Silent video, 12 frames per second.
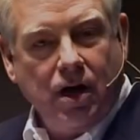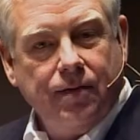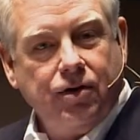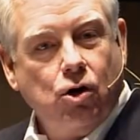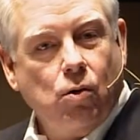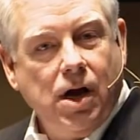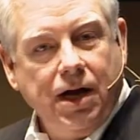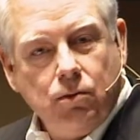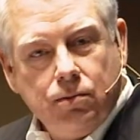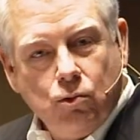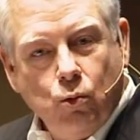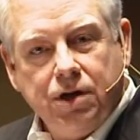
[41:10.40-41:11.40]
have a great
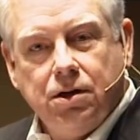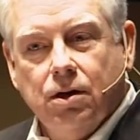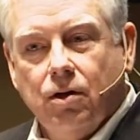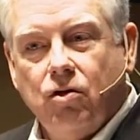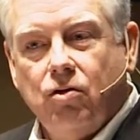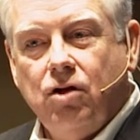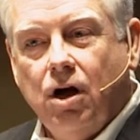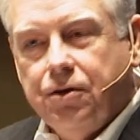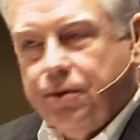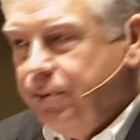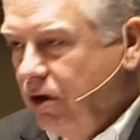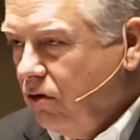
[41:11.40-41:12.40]
witness to
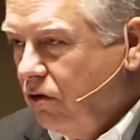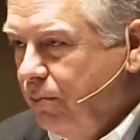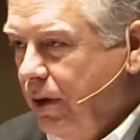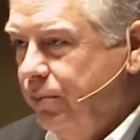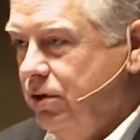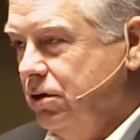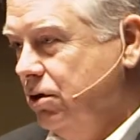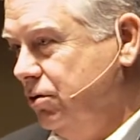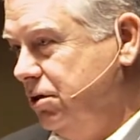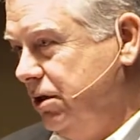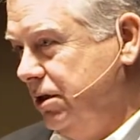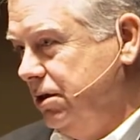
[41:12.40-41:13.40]
other business people in
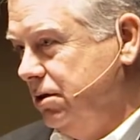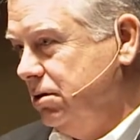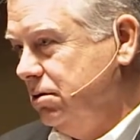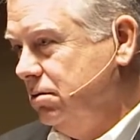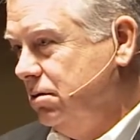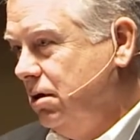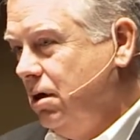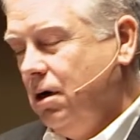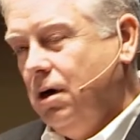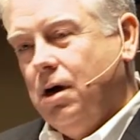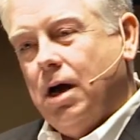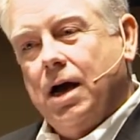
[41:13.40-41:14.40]
those cities.
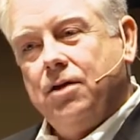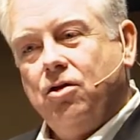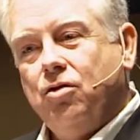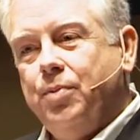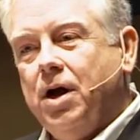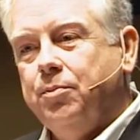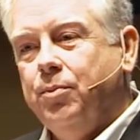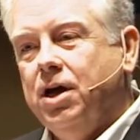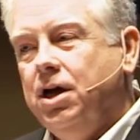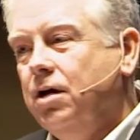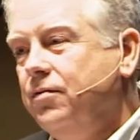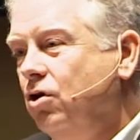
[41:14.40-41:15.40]
I suspect
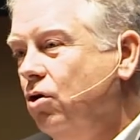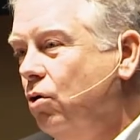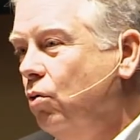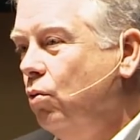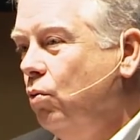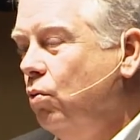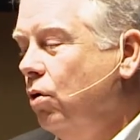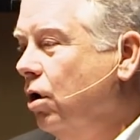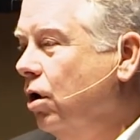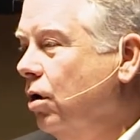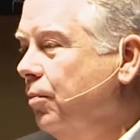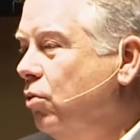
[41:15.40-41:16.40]
many of you
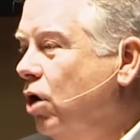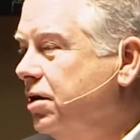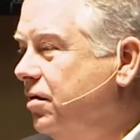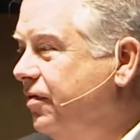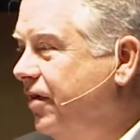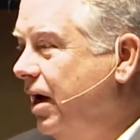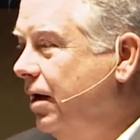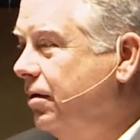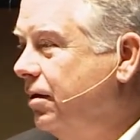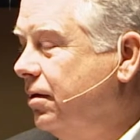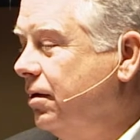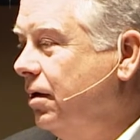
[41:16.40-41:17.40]
were brought to
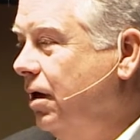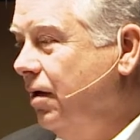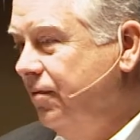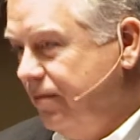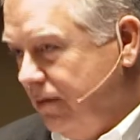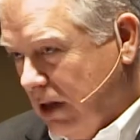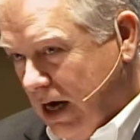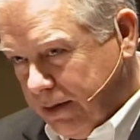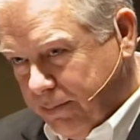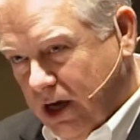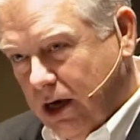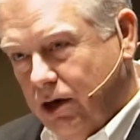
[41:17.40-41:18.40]
faith if,
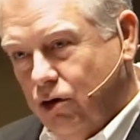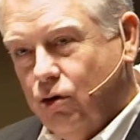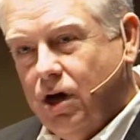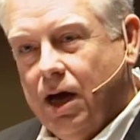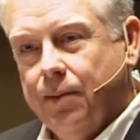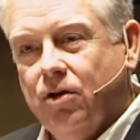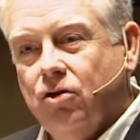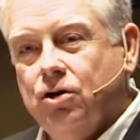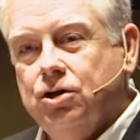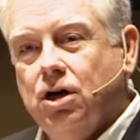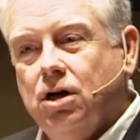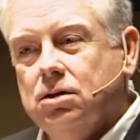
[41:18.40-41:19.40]
like me, you came as an
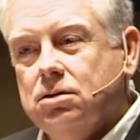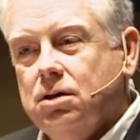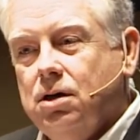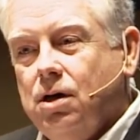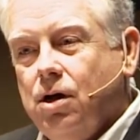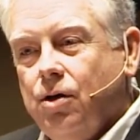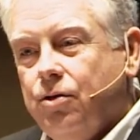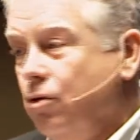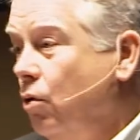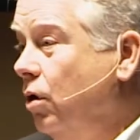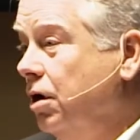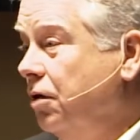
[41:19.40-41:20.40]
adult
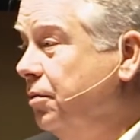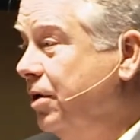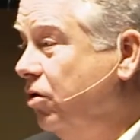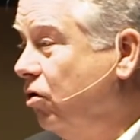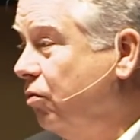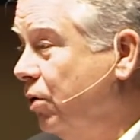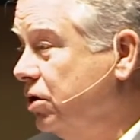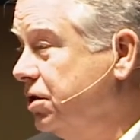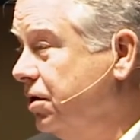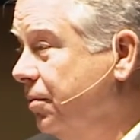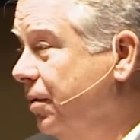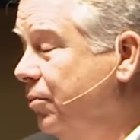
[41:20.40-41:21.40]
through another business
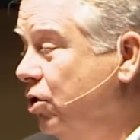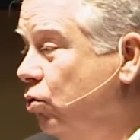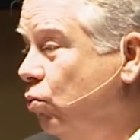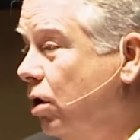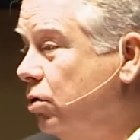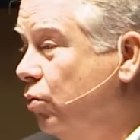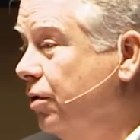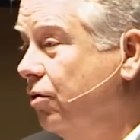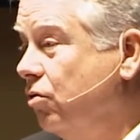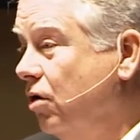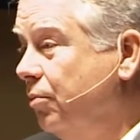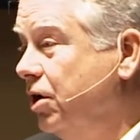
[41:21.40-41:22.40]
person that maybe you worked with
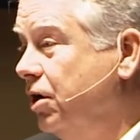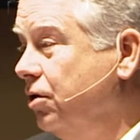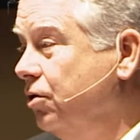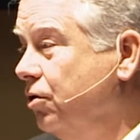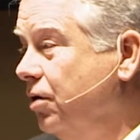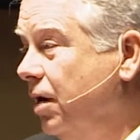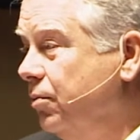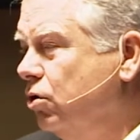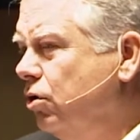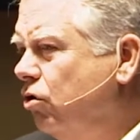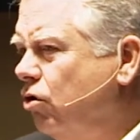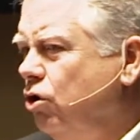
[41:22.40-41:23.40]
or somebody in your
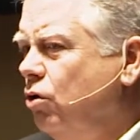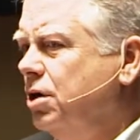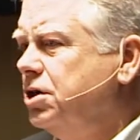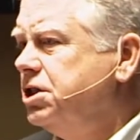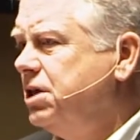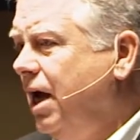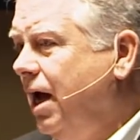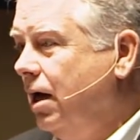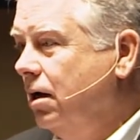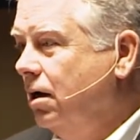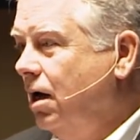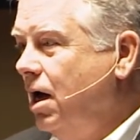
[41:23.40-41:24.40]
neighborhood. So you
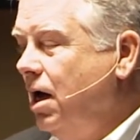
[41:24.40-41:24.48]
understand